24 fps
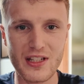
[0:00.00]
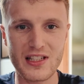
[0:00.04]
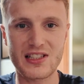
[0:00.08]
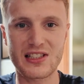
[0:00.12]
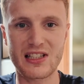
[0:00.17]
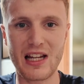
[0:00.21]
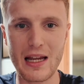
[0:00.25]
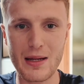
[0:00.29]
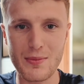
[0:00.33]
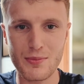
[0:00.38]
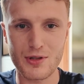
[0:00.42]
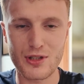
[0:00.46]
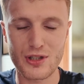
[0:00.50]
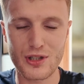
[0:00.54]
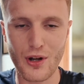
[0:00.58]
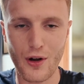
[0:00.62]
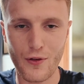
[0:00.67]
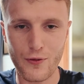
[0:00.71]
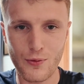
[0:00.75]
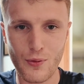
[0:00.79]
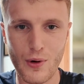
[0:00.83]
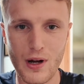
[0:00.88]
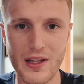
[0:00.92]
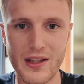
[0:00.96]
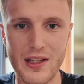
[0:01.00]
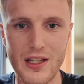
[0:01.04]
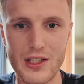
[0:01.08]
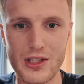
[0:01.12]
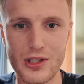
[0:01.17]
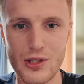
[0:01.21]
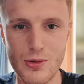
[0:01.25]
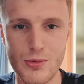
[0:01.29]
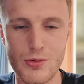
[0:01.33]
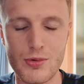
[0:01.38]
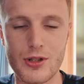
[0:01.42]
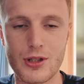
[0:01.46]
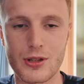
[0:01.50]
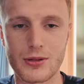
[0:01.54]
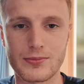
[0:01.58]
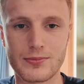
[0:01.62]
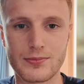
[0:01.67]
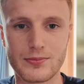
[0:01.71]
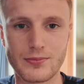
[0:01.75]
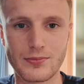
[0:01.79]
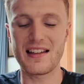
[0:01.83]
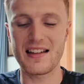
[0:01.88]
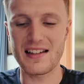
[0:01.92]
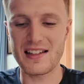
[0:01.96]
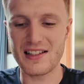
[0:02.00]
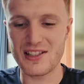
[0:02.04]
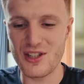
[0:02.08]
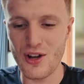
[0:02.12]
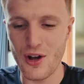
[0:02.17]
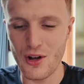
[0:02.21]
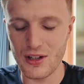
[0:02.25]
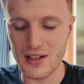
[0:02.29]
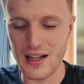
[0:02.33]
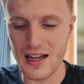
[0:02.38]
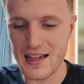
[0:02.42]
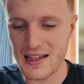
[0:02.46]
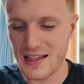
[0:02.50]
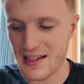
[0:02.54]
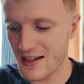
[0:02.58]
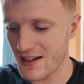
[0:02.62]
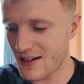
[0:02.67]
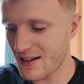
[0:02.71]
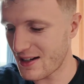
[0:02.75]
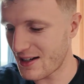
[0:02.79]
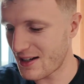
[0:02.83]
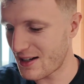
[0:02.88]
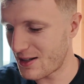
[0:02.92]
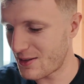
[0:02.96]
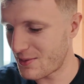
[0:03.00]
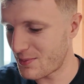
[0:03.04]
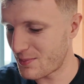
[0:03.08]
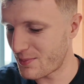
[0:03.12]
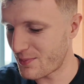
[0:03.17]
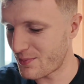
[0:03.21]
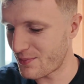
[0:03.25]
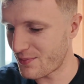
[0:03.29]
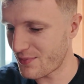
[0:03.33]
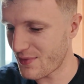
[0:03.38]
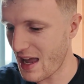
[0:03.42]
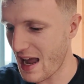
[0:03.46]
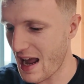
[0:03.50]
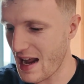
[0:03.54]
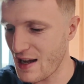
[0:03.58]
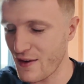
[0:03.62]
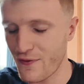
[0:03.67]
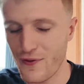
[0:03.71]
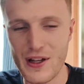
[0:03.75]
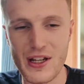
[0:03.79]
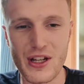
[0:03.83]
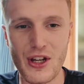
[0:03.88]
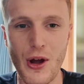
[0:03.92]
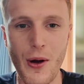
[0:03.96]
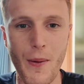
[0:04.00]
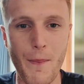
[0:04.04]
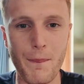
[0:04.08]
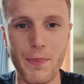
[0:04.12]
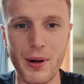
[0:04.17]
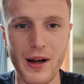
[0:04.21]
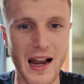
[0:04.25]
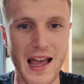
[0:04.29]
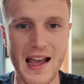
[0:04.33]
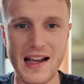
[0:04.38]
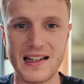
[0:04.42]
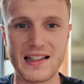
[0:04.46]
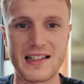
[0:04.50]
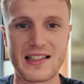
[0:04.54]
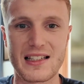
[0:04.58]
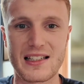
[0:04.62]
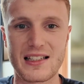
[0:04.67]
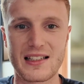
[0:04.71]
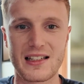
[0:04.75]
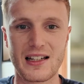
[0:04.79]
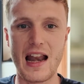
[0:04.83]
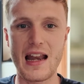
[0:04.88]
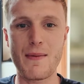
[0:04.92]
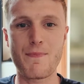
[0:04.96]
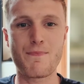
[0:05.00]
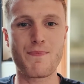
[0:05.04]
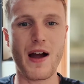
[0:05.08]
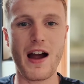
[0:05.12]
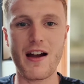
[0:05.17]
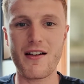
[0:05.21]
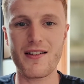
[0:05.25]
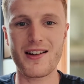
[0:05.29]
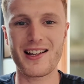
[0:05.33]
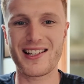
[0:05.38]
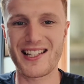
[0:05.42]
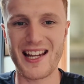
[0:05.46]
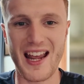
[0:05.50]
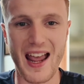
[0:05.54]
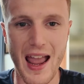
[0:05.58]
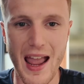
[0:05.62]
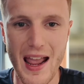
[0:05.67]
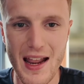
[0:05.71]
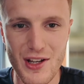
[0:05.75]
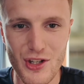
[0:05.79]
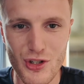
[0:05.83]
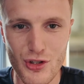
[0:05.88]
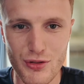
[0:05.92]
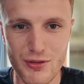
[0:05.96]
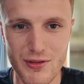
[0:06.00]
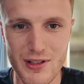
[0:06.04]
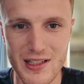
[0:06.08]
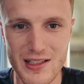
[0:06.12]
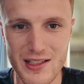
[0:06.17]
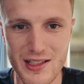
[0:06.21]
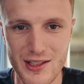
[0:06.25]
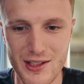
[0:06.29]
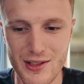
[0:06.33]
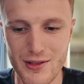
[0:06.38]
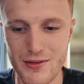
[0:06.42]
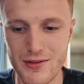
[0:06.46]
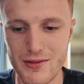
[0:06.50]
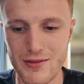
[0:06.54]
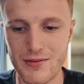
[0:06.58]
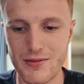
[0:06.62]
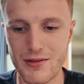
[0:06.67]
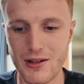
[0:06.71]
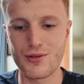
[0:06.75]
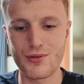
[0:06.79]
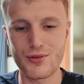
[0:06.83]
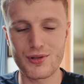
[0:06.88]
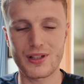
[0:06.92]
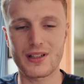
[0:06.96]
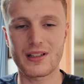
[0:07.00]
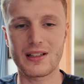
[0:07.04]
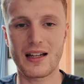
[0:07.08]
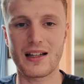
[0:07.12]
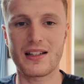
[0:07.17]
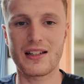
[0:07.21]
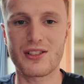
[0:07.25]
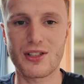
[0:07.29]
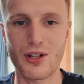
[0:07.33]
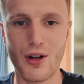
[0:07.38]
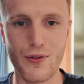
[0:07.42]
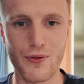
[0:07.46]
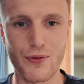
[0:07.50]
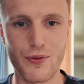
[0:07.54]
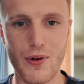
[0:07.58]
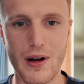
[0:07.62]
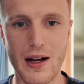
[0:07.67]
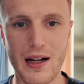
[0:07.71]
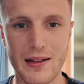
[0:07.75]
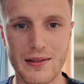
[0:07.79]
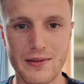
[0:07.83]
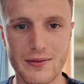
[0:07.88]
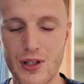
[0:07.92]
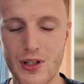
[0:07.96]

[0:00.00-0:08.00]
the same software that you do. There's not like anything complex, any barrier to entry to you using that software.